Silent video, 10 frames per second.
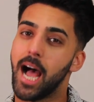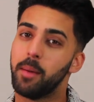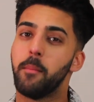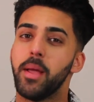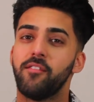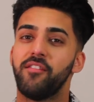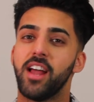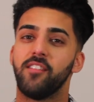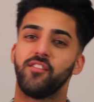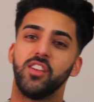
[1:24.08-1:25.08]
I'm a big
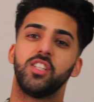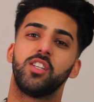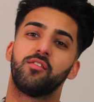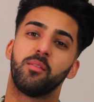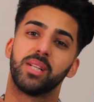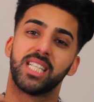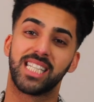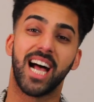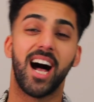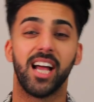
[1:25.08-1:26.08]
fan of FouseyTube from the
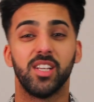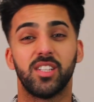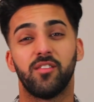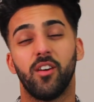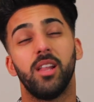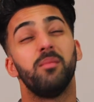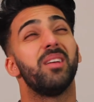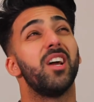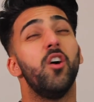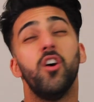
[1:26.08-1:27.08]
start. I used to follow him
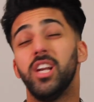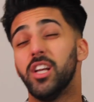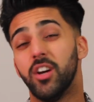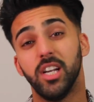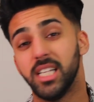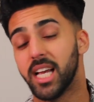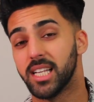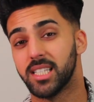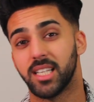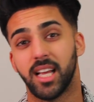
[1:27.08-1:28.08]
early
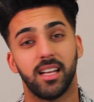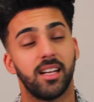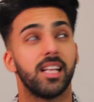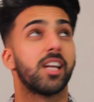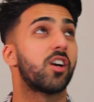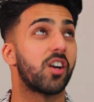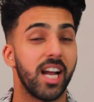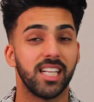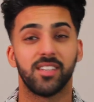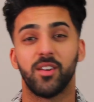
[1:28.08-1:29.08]
days.
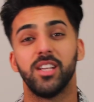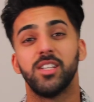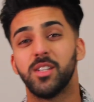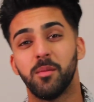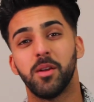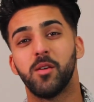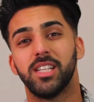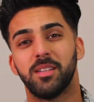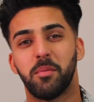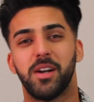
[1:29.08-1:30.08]
Crazy when he used to do Middle
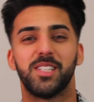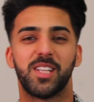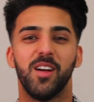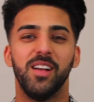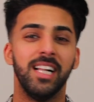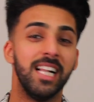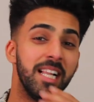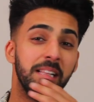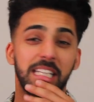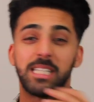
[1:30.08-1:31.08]
Eastern parents. So
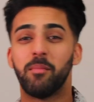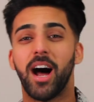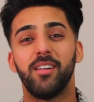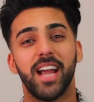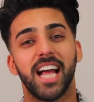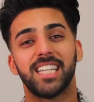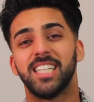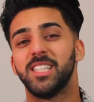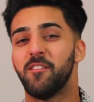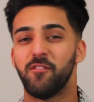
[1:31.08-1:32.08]
this is my
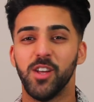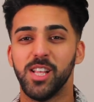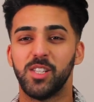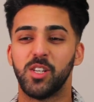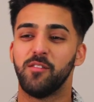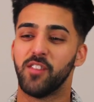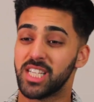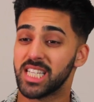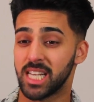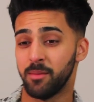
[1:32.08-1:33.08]
reaction to FouseyTube
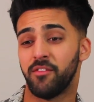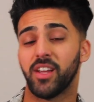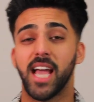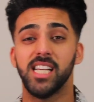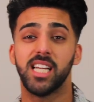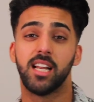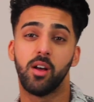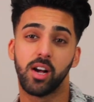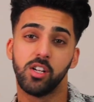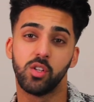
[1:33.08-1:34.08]
versus slimification, and
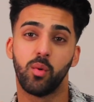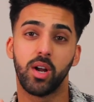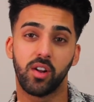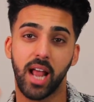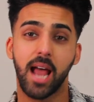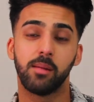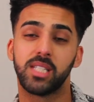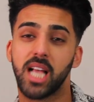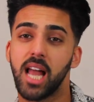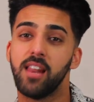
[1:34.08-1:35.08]
then I'm going to do one on Adam
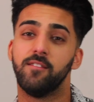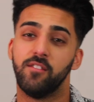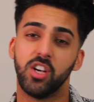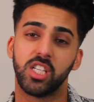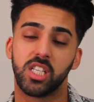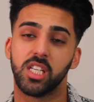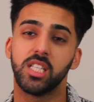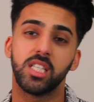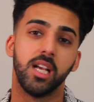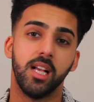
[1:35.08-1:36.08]
Saleh
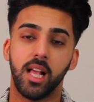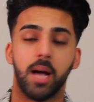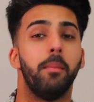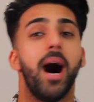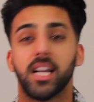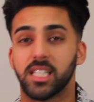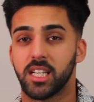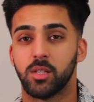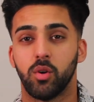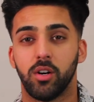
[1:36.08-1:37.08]
versus
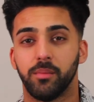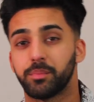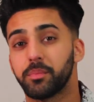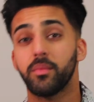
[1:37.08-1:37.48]
Marcus as well.